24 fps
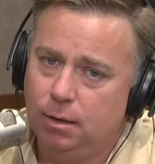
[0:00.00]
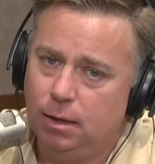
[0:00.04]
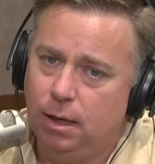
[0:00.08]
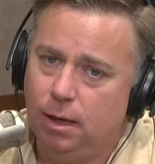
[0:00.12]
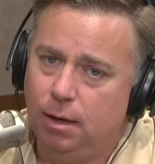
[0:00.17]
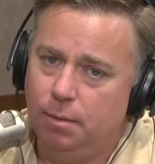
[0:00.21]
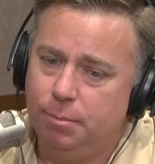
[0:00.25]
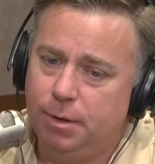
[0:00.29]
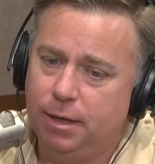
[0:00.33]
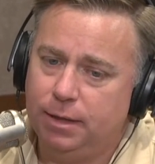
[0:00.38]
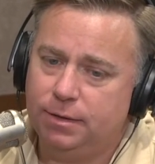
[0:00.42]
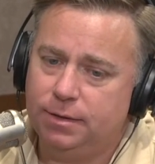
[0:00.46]

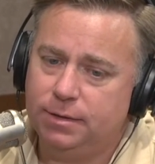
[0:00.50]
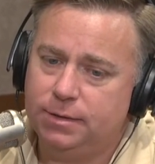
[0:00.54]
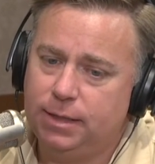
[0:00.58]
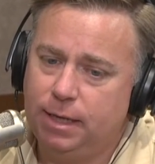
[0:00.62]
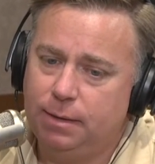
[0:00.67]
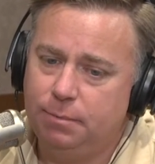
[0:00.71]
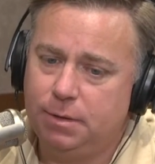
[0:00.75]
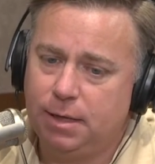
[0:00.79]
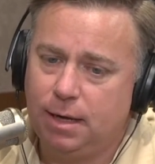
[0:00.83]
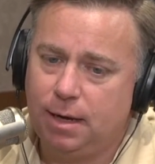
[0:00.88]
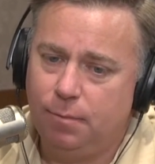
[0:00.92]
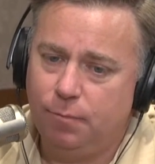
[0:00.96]
um, but at the
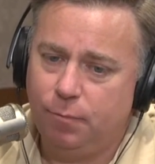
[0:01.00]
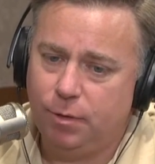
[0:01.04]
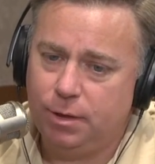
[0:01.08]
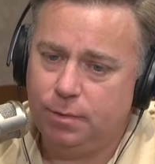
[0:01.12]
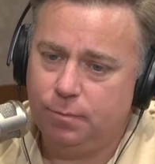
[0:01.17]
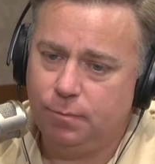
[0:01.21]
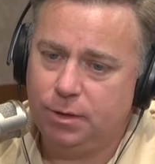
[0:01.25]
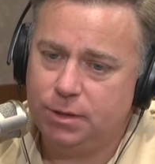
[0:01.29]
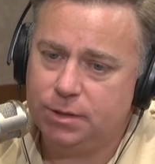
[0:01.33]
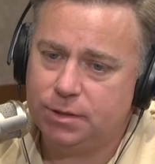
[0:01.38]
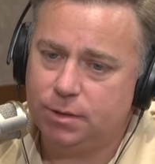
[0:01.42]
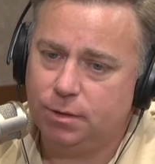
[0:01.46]
same time, we,
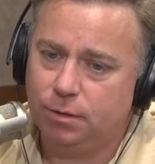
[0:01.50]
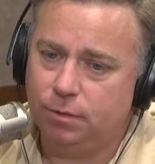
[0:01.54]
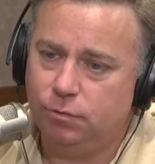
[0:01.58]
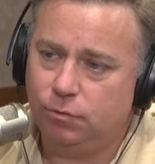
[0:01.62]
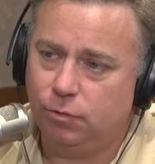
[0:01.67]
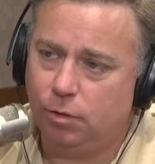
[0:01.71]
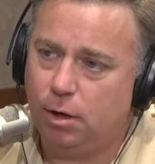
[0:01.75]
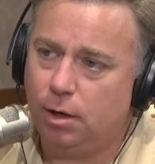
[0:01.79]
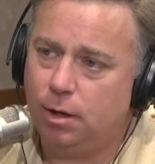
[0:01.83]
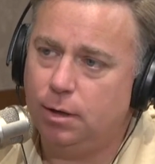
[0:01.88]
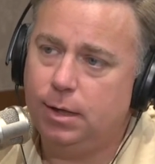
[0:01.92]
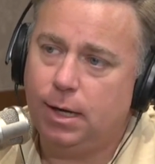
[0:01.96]
we still
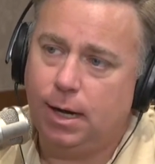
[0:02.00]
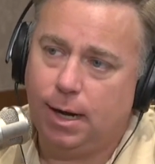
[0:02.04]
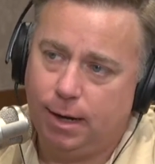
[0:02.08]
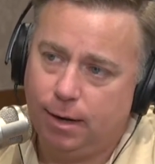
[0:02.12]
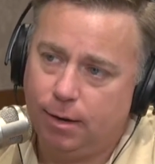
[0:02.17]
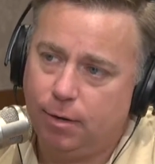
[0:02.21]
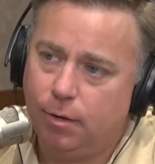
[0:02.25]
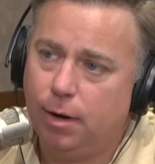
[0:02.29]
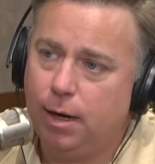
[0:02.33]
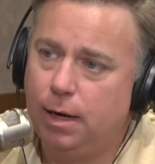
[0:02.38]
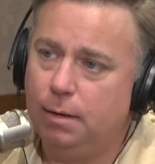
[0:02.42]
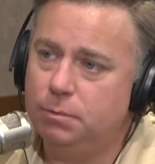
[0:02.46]
draw
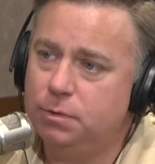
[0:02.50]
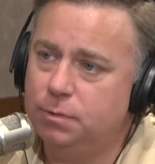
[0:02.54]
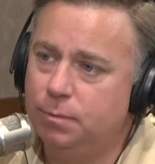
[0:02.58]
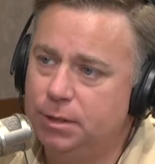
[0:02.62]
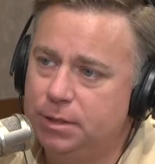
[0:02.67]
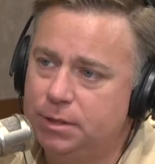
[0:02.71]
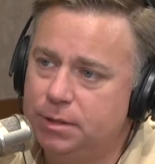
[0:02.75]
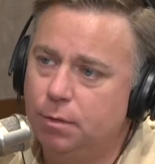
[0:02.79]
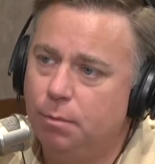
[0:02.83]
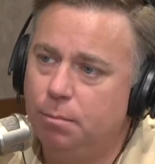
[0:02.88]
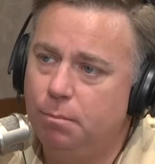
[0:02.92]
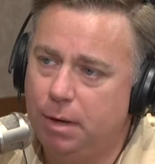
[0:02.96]
diagrams, and we
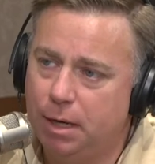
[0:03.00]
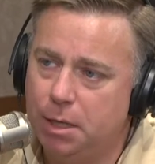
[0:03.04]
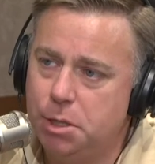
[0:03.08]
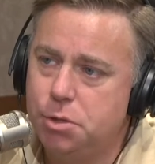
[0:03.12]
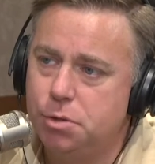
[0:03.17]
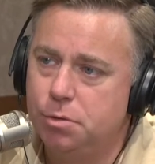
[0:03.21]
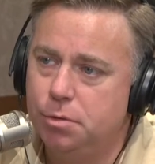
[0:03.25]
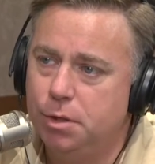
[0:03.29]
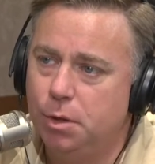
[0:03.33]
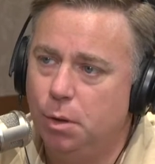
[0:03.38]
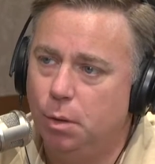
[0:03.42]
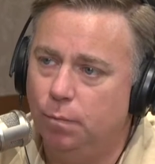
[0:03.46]
still
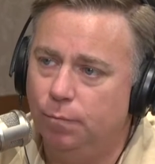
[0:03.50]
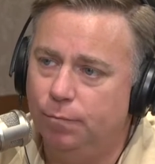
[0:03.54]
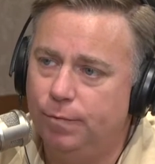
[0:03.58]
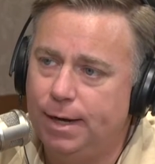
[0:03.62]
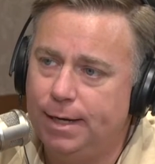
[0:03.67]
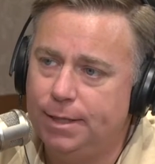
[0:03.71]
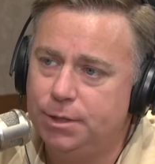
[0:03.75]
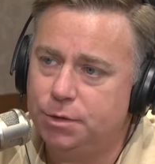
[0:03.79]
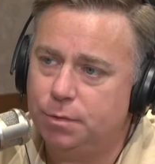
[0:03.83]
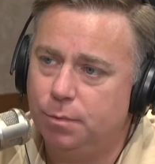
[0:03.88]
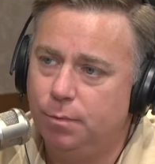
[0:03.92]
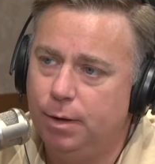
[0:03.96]
measure the
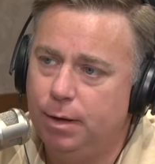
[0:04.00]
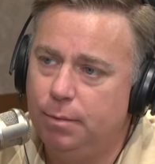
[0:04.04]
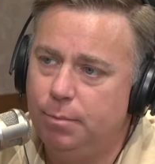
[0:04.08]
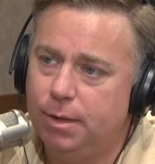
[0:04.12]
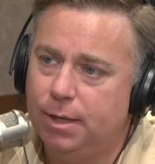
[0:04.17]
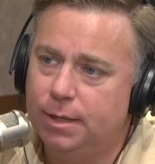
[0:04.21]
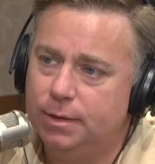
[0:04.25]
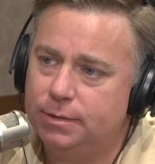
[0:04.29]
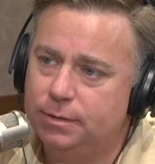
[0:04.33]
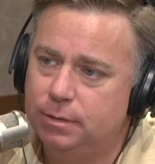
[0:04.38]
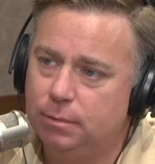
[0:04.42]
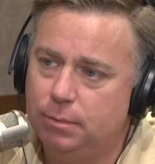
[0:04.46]
old-fashioned way,
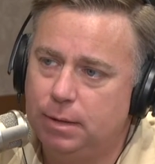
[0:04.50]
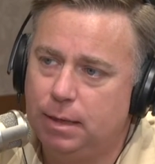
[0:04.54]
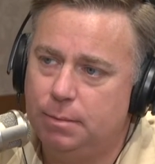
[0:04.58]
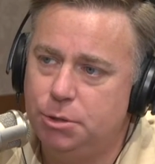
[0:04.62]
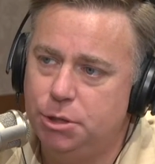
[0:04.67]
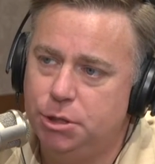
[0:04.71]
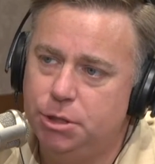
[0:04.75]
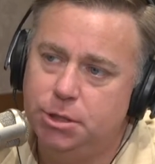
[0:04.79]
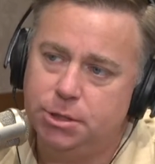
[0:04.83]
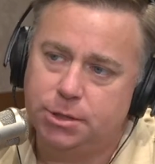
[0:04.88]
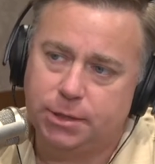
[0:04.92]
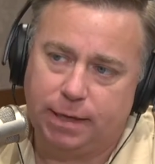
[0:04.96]
because sometimes
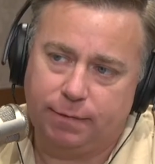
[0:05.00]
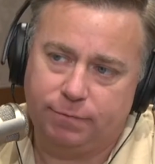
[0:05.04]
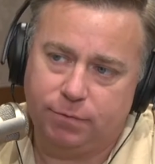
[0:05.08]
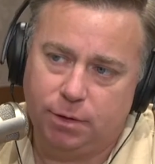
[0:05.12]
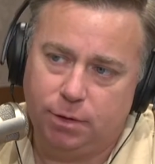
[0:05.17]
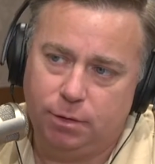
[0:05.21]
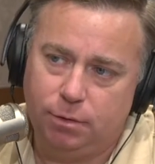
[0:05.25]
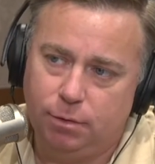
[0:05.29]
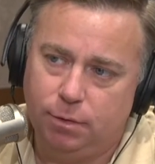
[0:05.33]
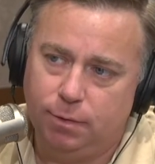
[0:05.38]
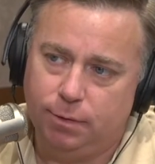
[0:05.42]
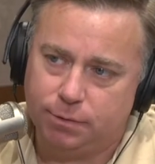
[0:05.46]
you just have to
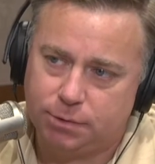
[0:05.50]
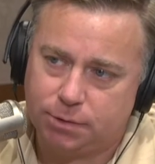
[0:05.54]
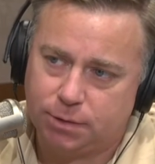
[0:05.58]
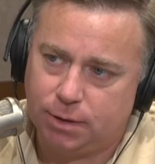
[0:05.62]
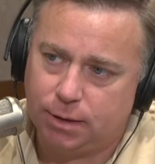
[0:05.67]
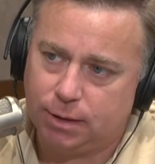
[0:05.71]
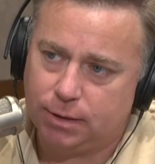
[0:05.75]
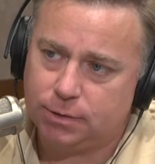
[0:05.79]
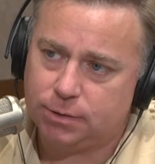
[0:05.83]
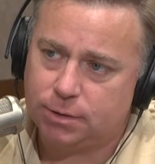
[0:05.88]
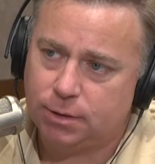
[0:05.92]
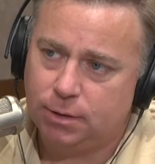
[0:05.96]
do those
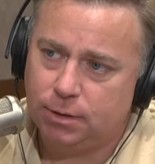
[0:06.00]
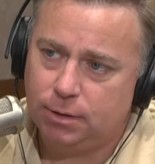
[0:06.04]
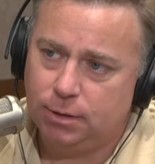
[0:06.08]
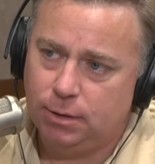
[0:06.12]
things.